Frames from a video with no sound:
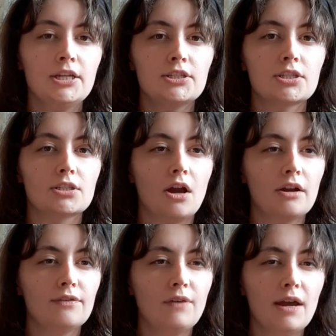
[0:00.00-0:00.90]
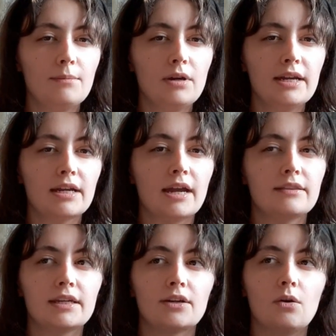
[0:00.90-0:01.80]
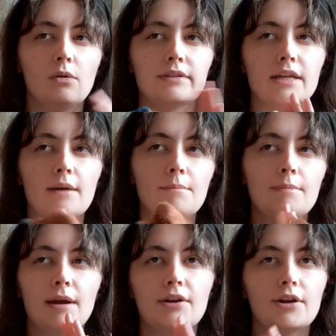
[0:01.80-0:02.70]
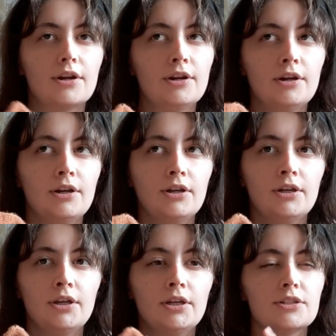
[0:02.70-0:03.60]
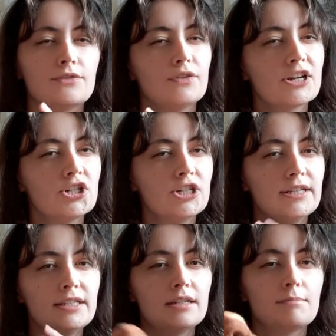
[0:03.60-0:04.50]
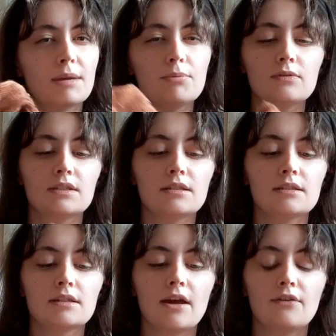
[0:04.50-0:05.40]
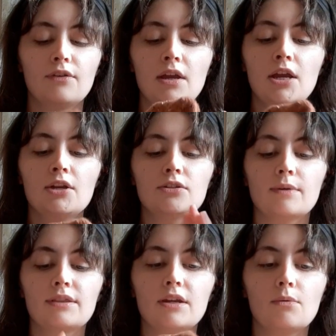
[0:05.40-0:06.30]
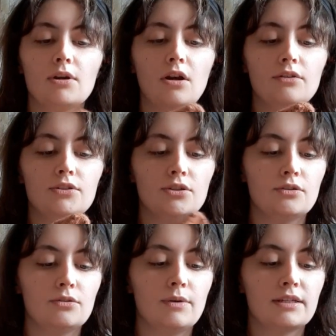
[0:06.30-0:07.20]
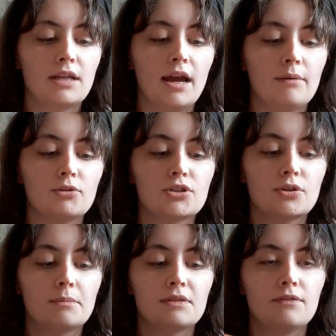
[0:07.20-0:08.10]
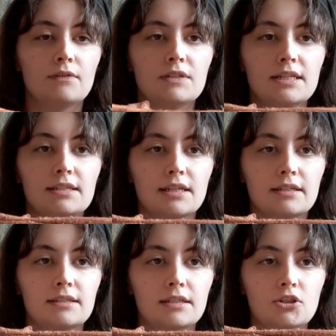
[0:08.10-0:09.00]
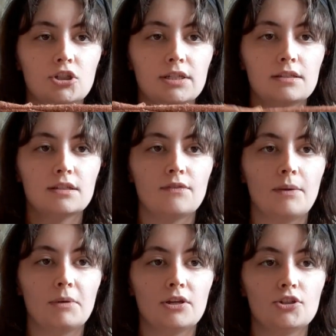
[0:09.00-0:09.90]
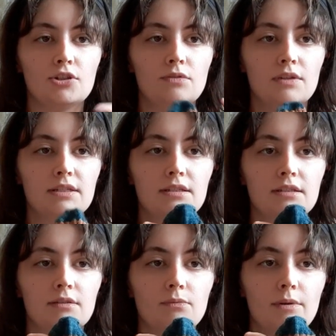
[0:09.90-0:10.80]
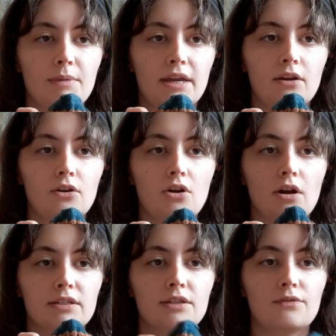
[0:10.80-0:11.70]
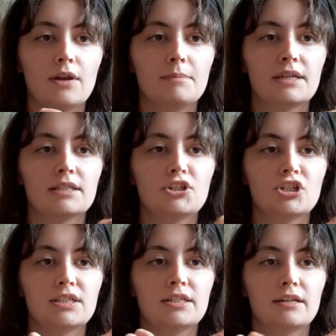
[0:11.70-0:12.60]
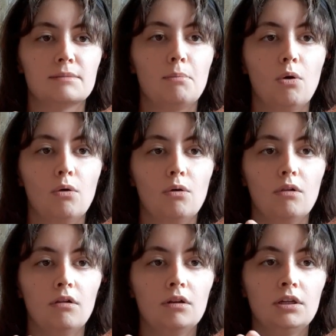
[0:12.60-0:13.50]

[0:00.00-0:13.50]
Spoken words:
sock fabric. I think it holds up better to friction in my boots and stuff. So I think what I'll do is I will just go up to 56 stitches if I'm gonna do this ribbing across the front, because it just does pull